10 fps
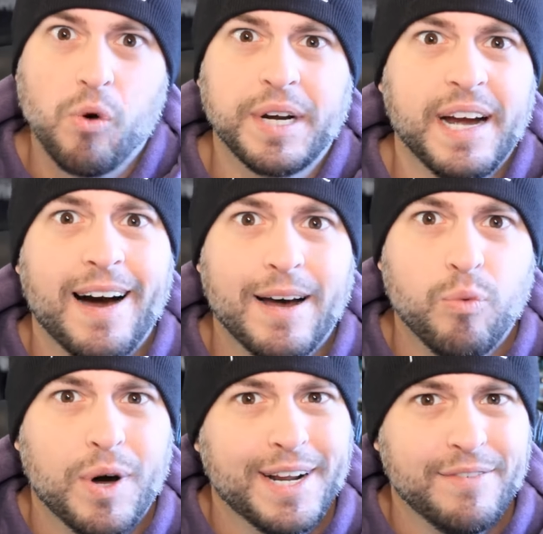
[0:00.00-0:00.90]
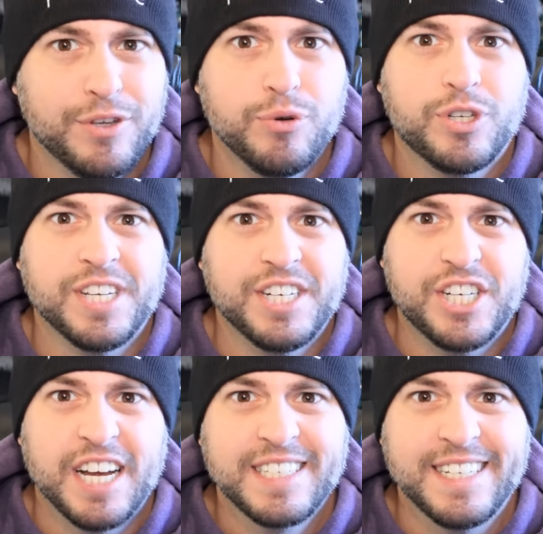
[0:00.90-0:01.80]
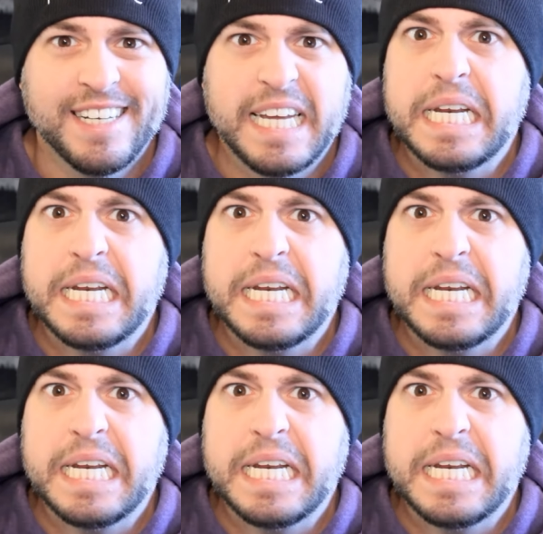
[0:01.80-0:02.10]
Oh god, what have you suggested